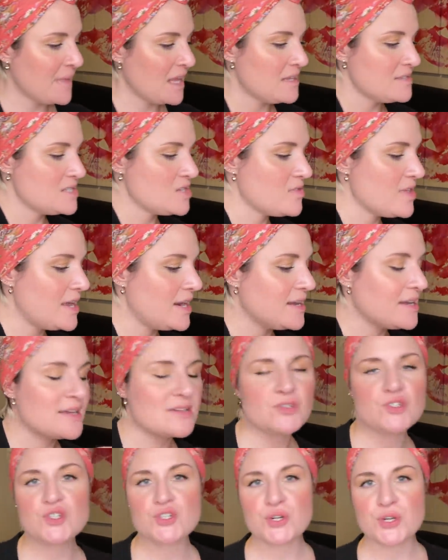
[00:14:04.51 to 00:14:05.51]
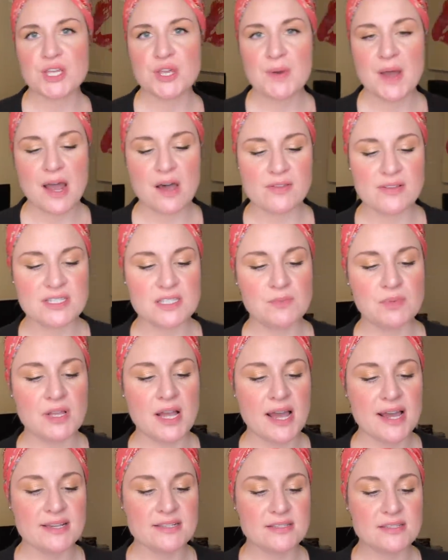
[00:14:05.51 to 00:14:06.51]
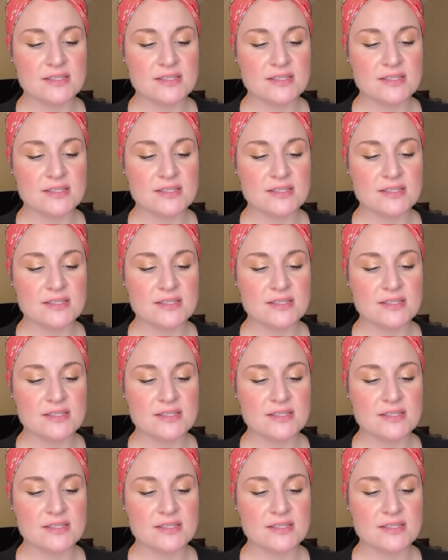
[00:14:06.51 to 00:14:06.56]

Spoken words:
so that I can show you how this applies.